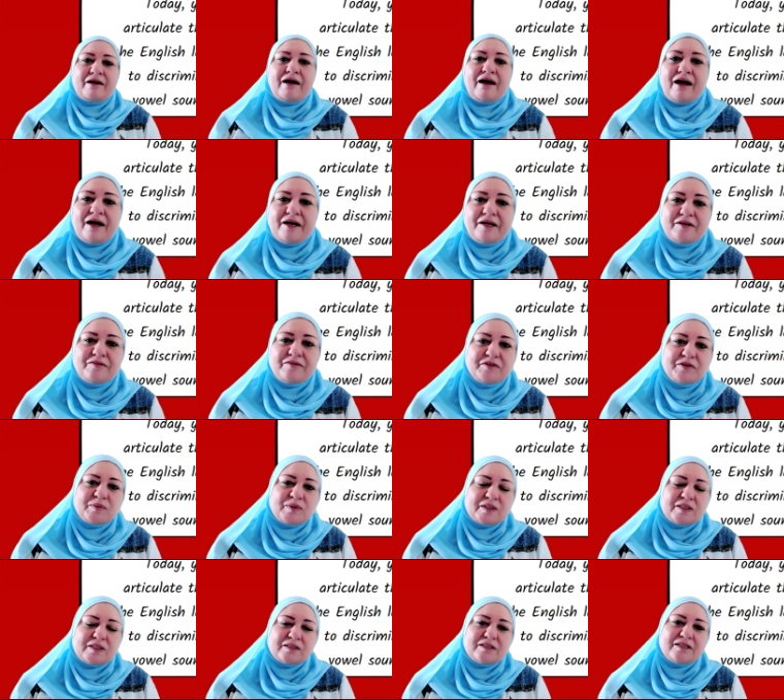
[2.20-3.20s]
Hi,
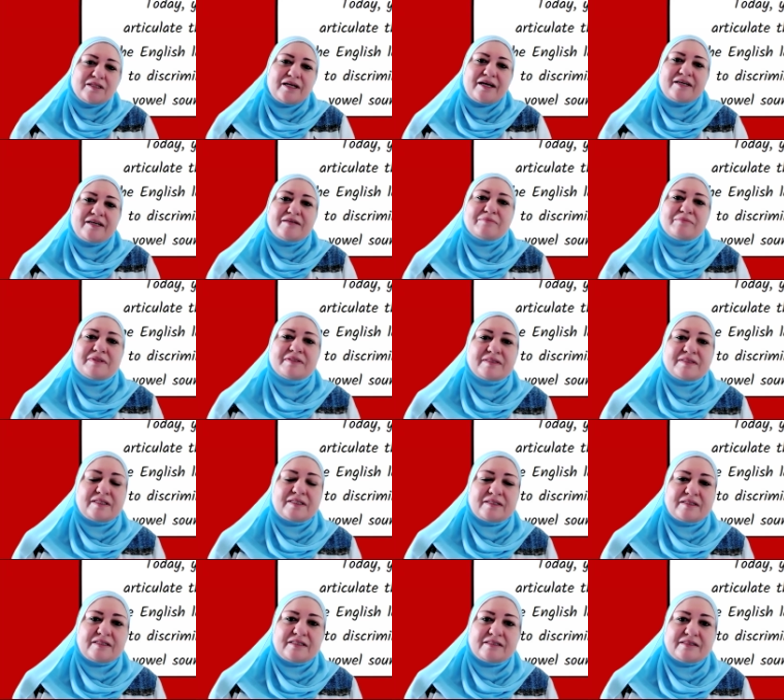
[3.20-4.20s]
everyone. I am Ms.
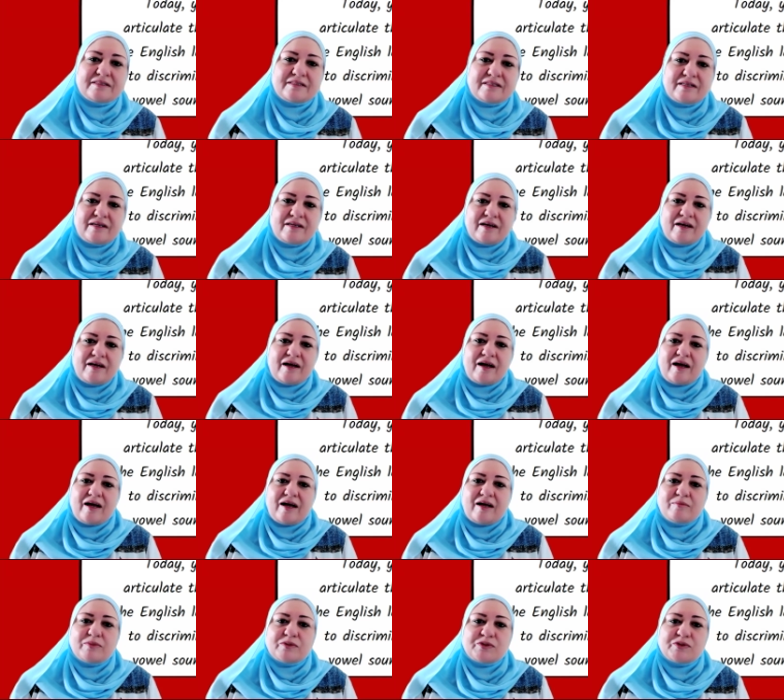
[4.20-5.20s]
Tagrit.
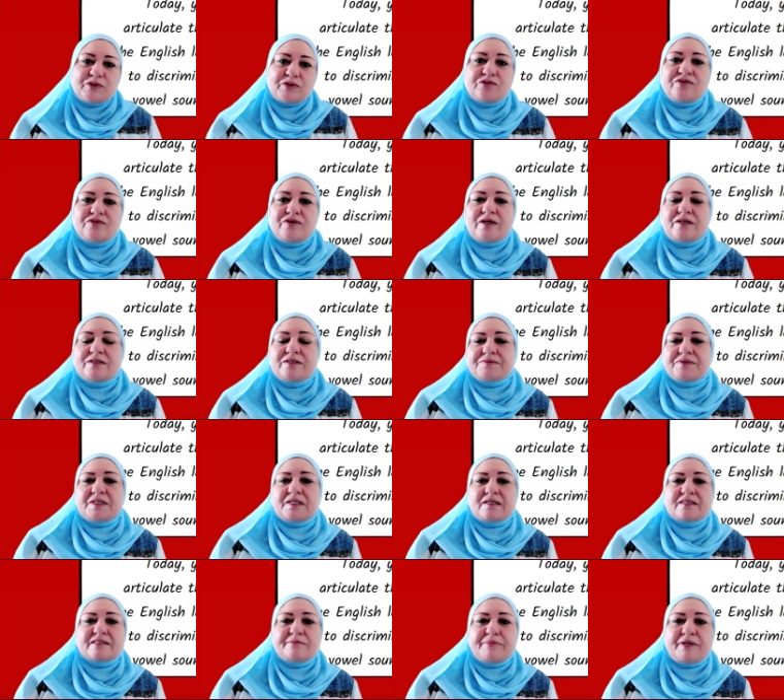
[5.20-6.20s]
I'm a certified
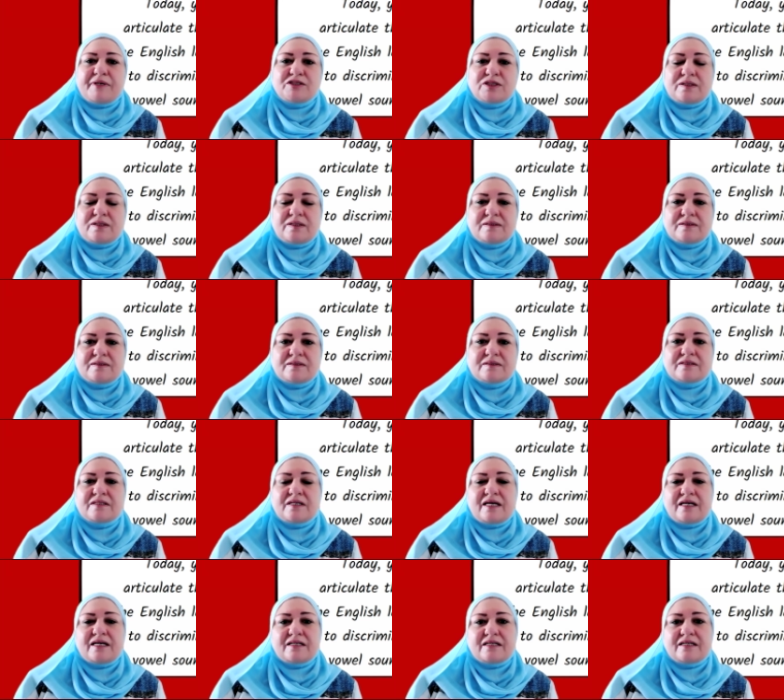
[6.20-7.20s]
reading specialist
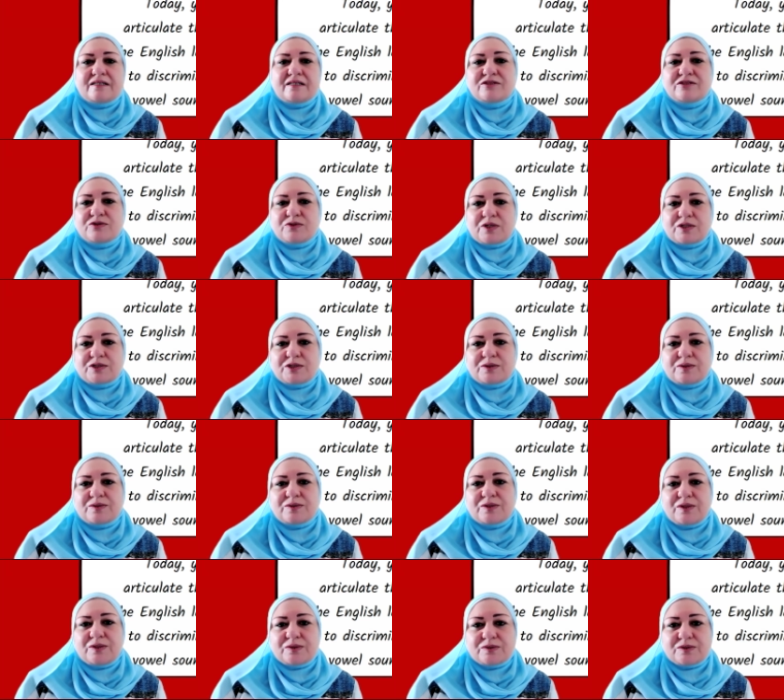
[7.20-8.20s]
and instructional
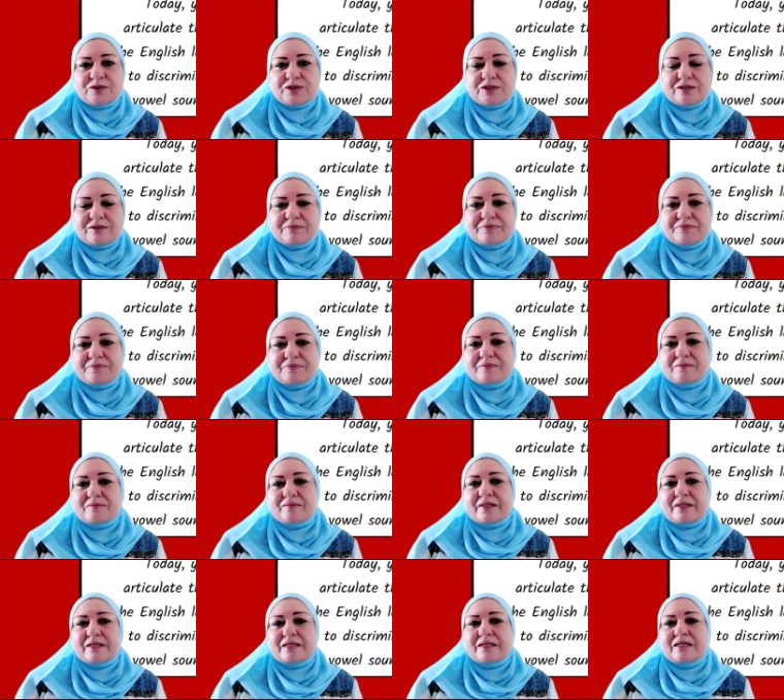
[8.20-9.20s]
coach.
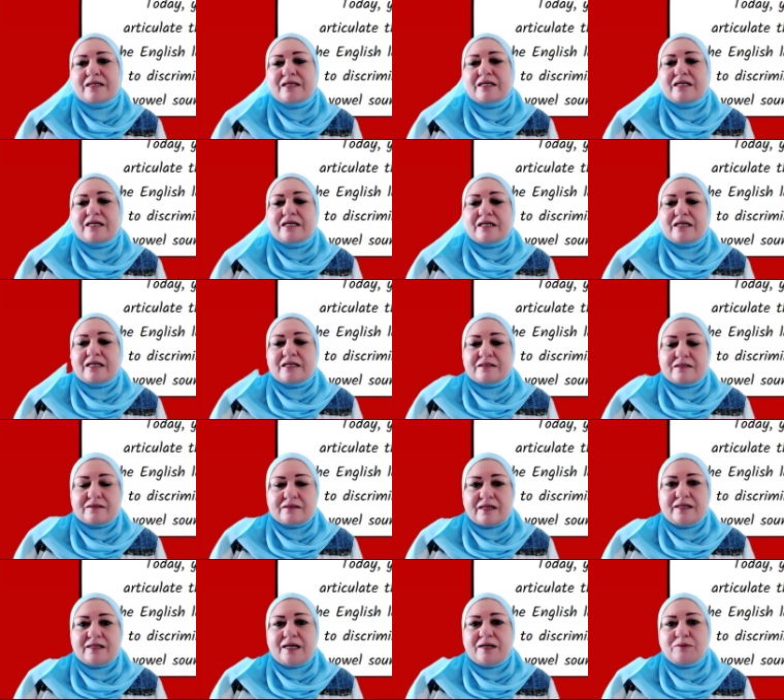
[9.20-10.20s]

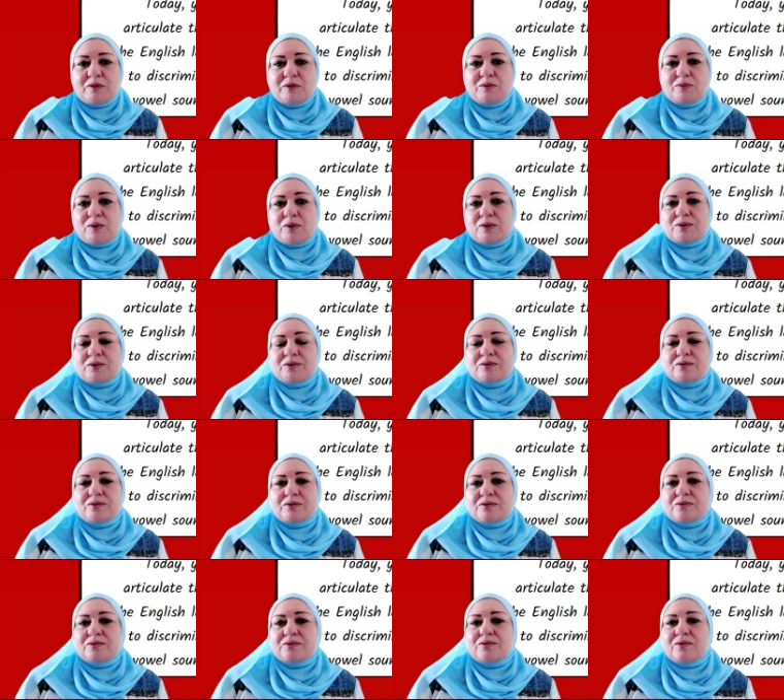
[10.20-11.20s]
Today, I will walk you
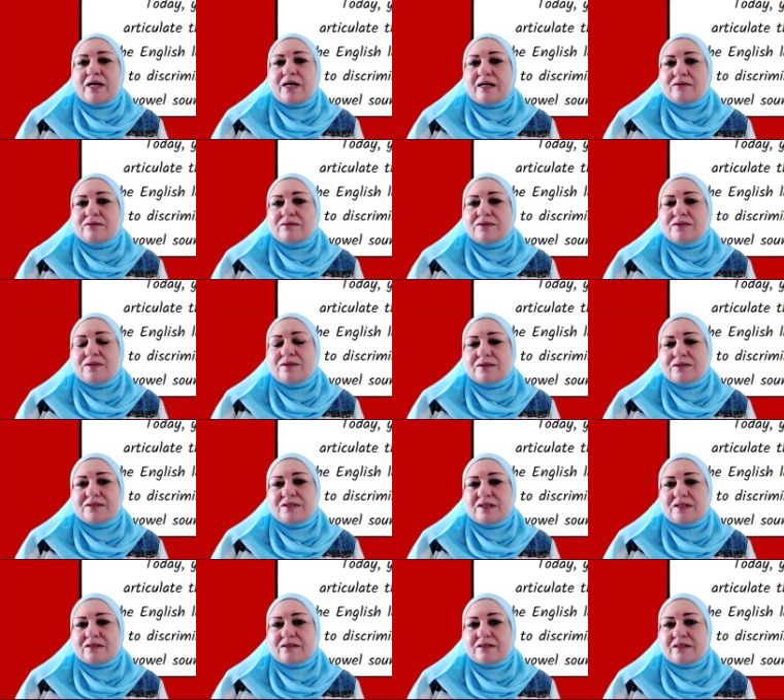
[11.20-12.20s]
through how to
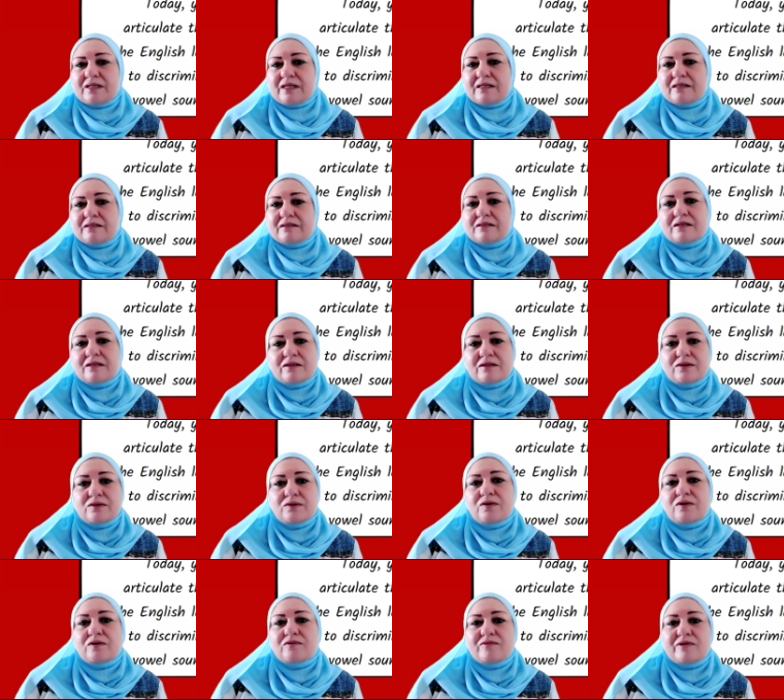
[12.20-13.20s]
articulate the
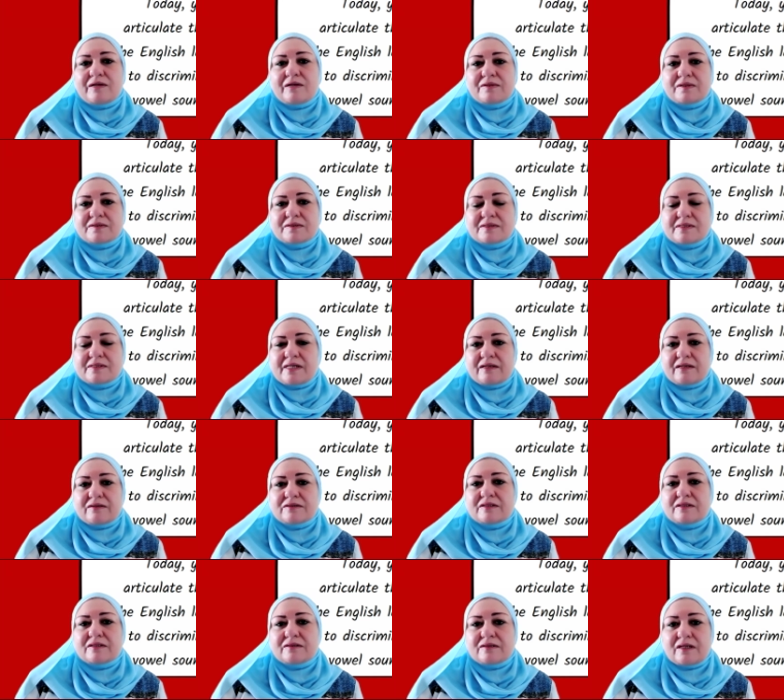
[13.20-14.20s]
long vowel
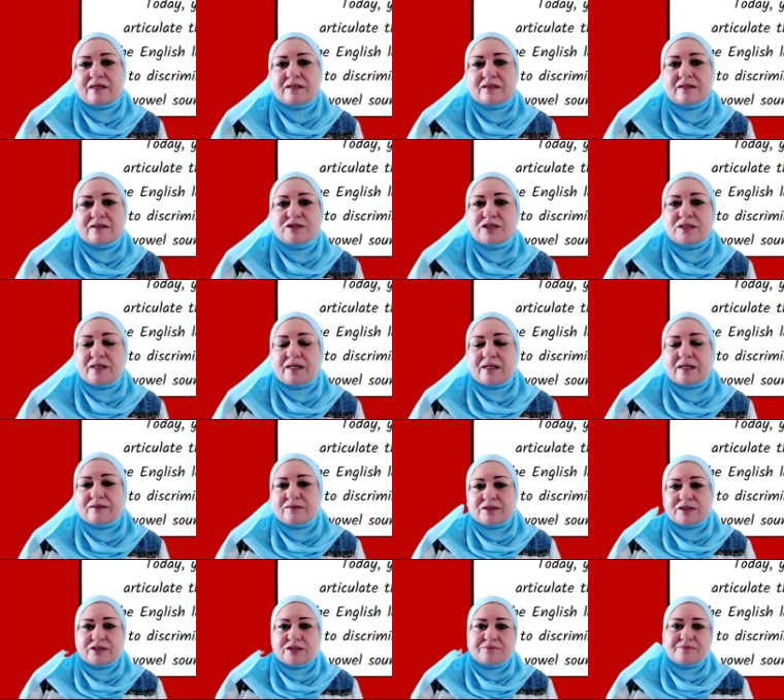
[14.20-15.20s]
sounds in the English
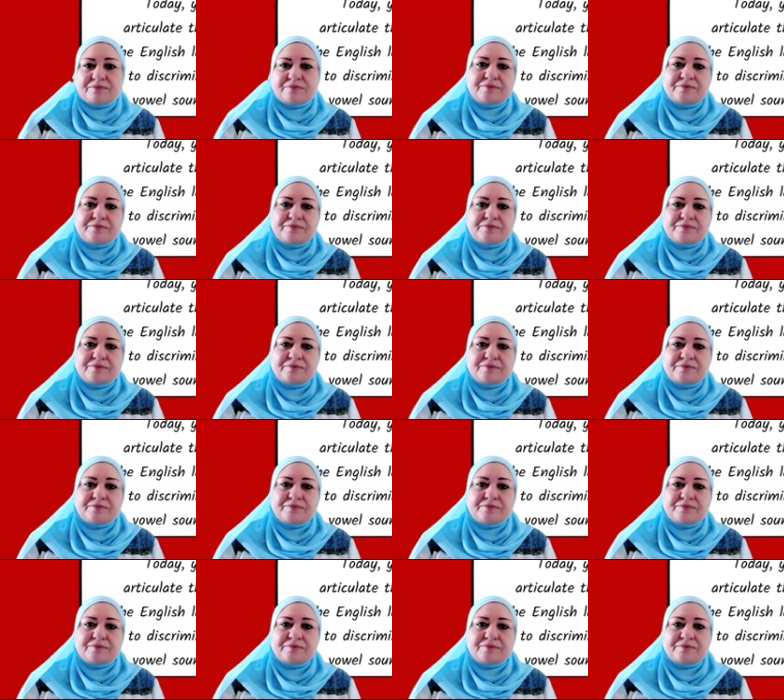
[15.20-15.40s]
language.